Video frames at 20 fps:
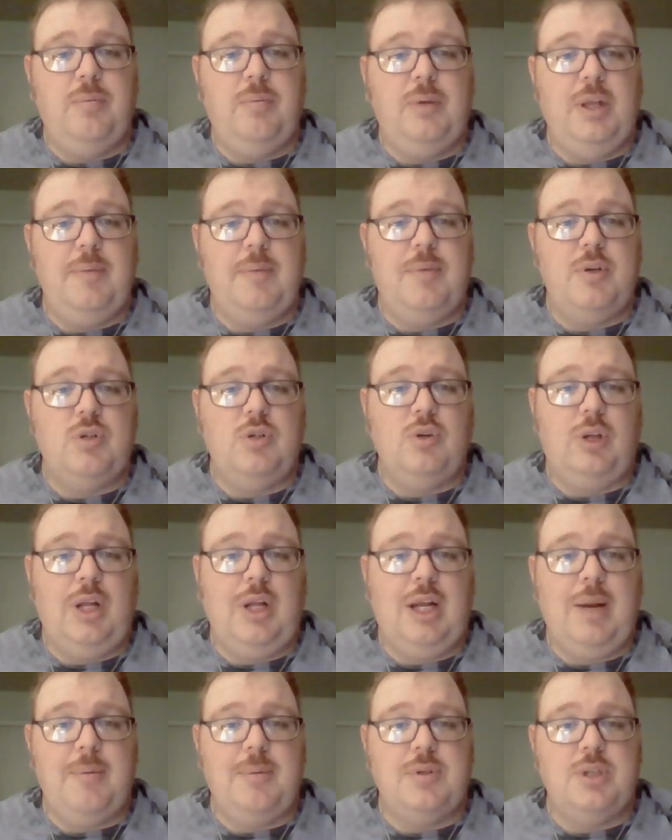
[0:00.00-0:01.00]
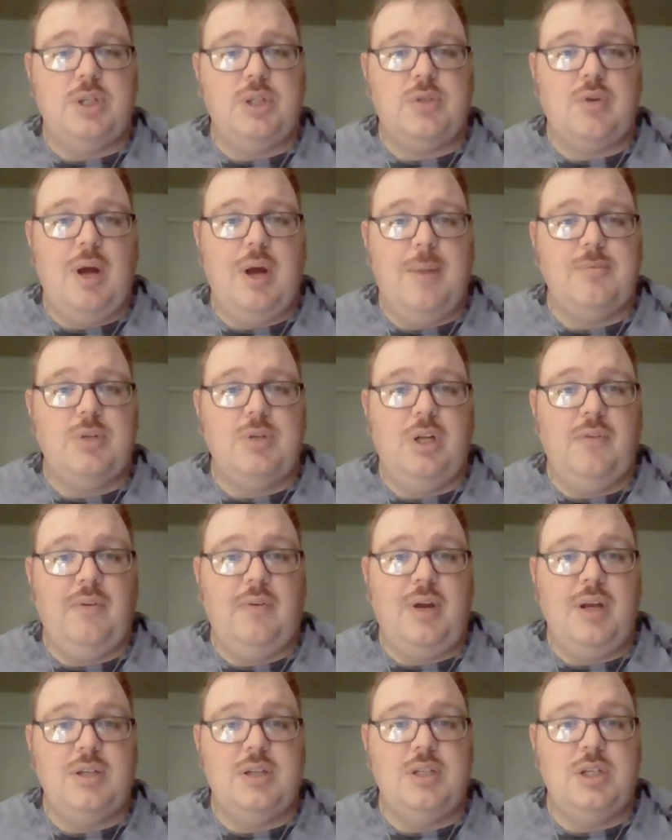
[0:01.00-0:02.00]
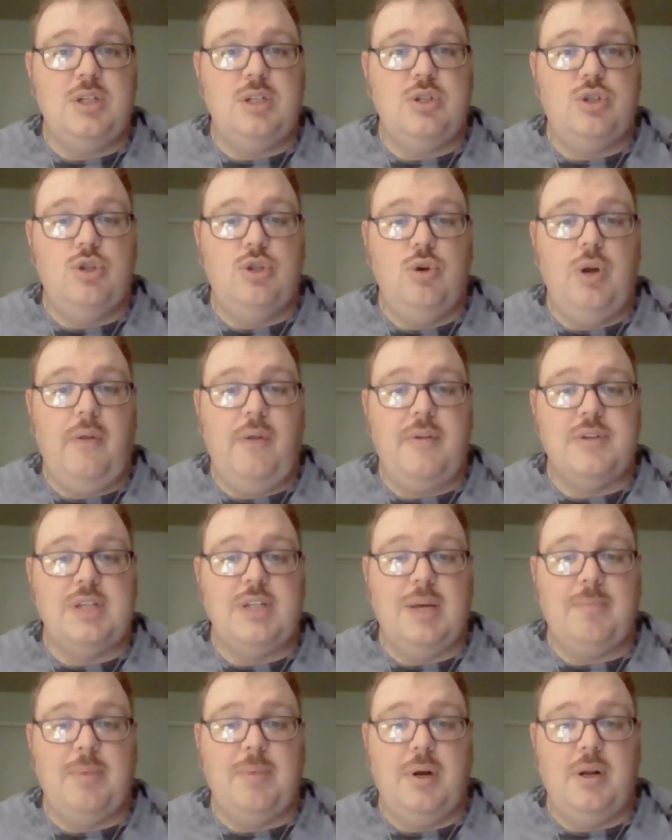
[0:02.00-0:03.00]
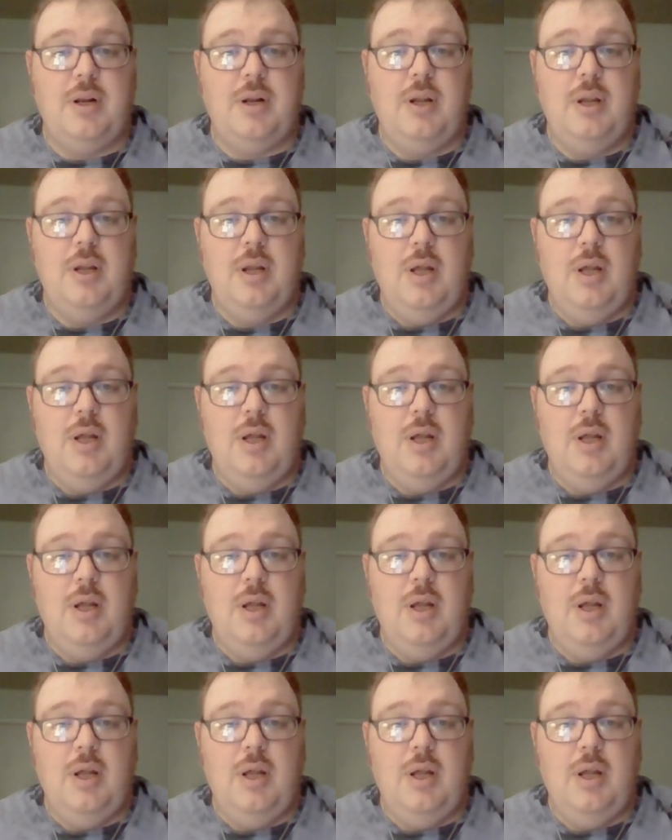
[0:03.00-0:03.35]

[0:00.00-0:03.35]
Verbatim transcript: Please be sure to like, comment, subscribe, channel notification. do another like button.